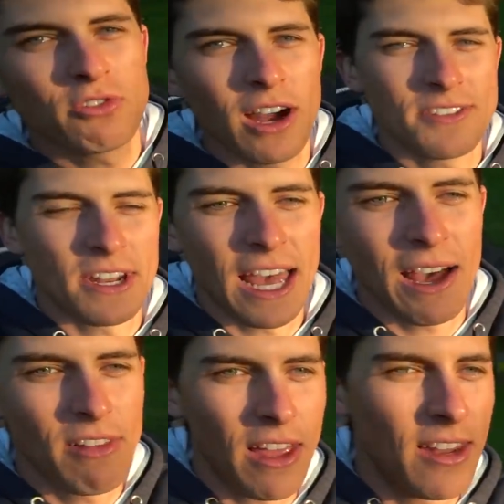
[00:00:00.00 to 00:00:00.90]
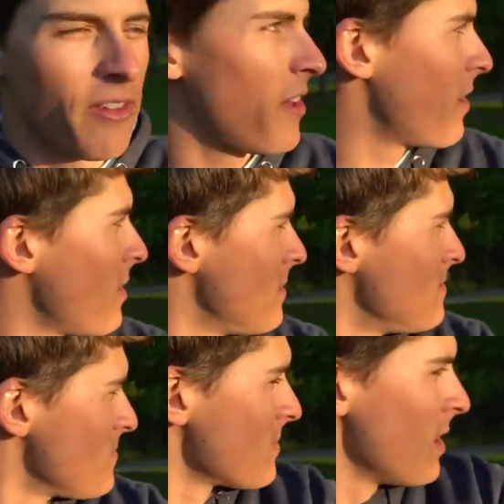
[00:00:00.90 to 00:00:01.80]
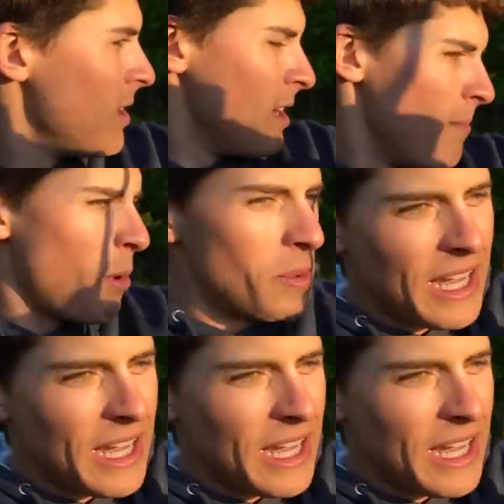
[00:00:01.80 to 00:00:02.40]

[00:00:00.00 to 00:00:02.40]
rods that I have laying down there. But